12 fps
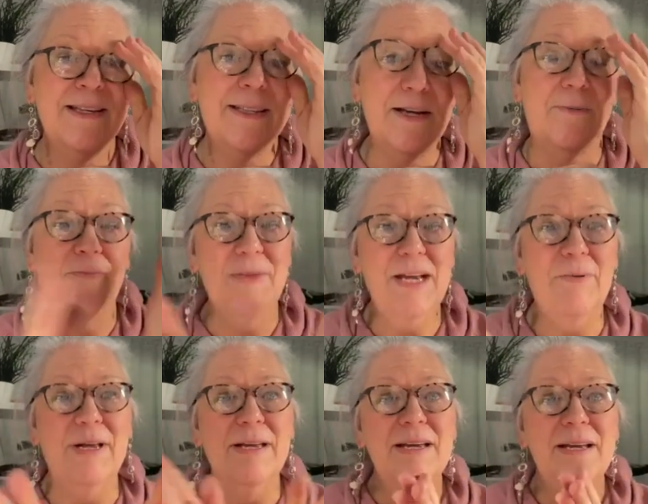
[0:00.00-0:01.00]
So
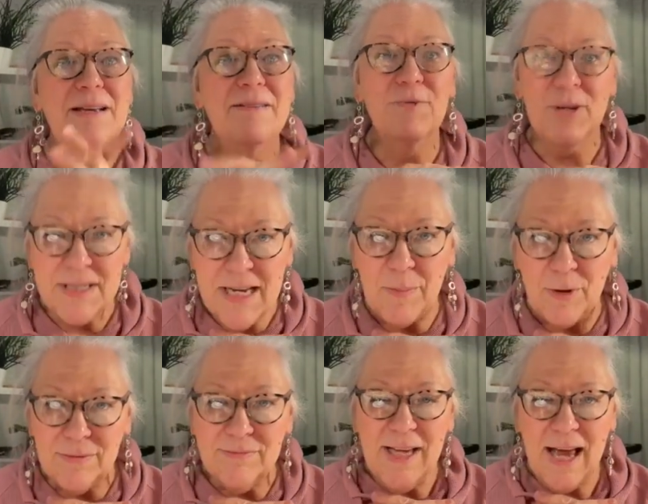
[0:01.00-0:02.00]
anyway, for
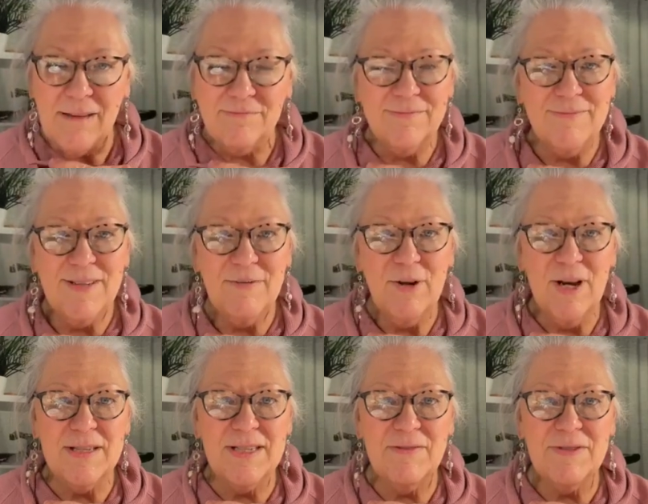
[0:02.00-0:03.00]
example, yeah, if you
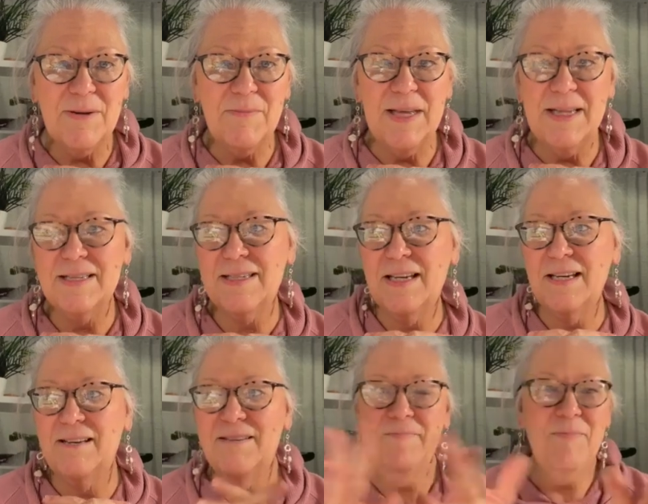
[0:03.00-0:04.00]
guys have something that's
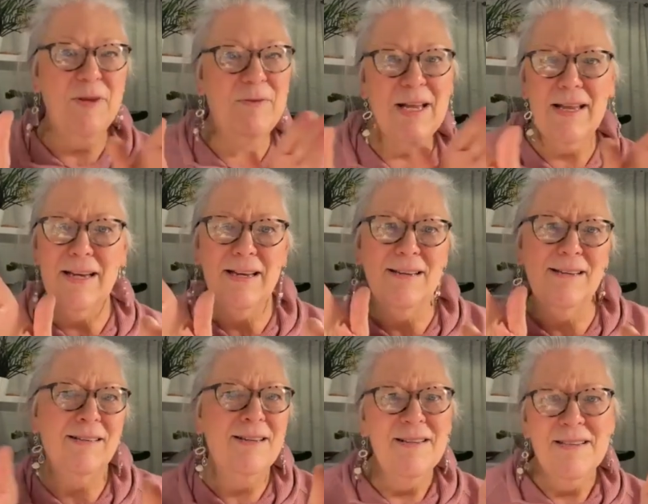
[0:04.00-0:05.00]
like, you got like
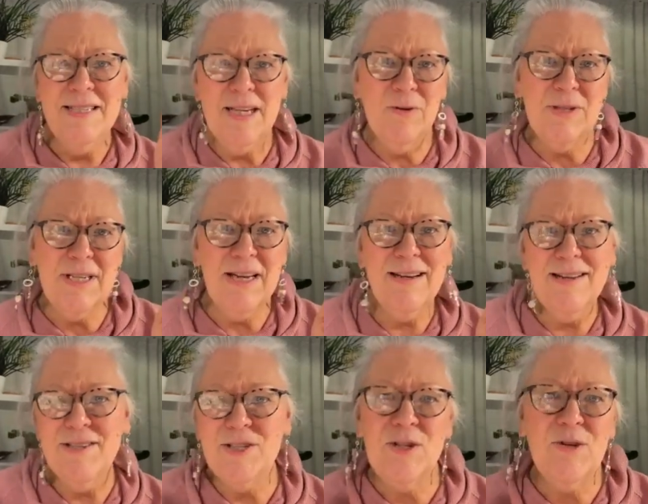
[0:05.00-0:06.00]
a Secret Santa
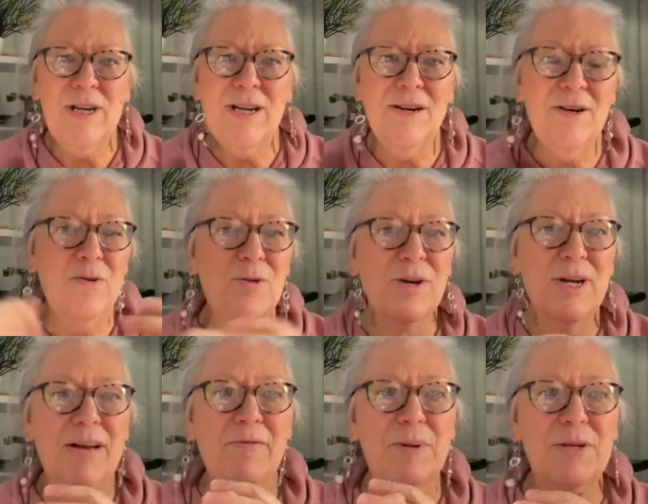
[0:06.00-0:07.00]
in the studio, or
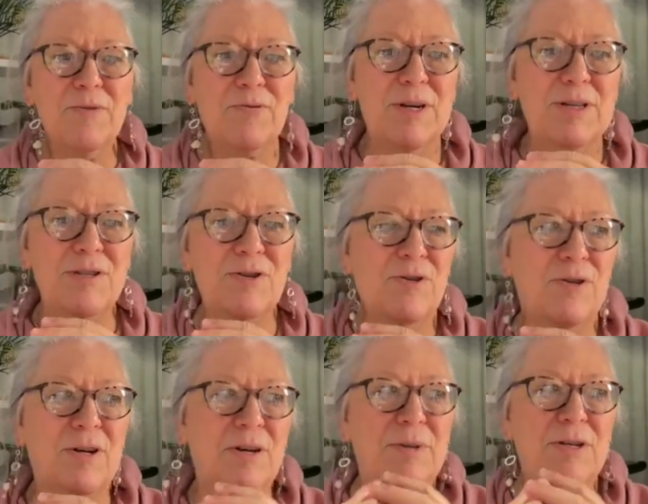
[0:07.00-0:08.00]
you have a bunch of friends
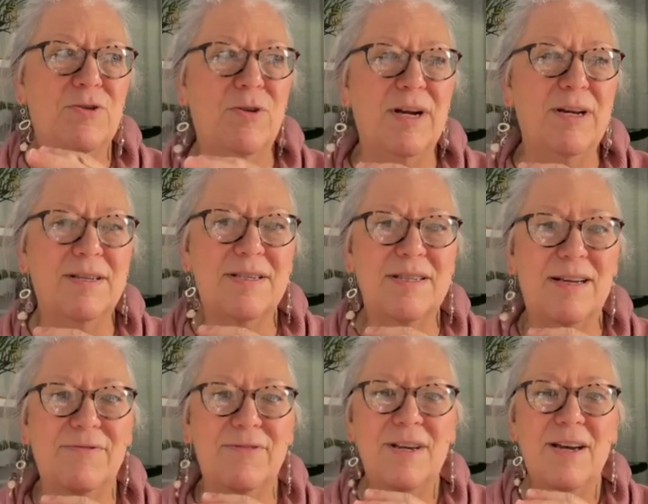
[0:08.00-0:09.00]
who are going to be trading
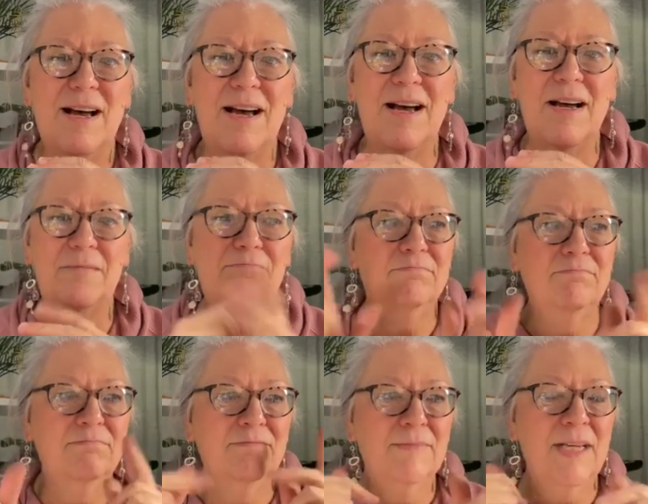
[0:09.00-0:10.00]
stuff,
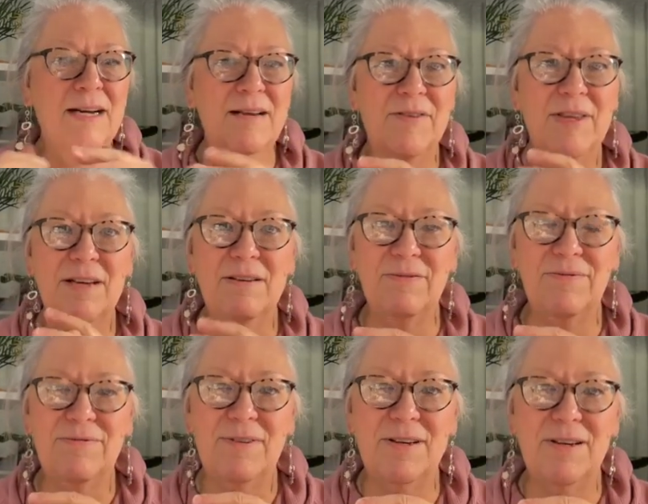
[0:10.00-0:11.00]
kind of think
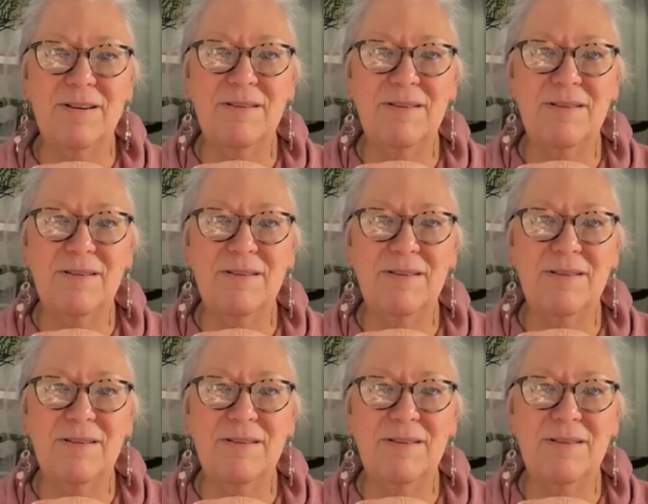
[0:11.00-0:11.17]
of,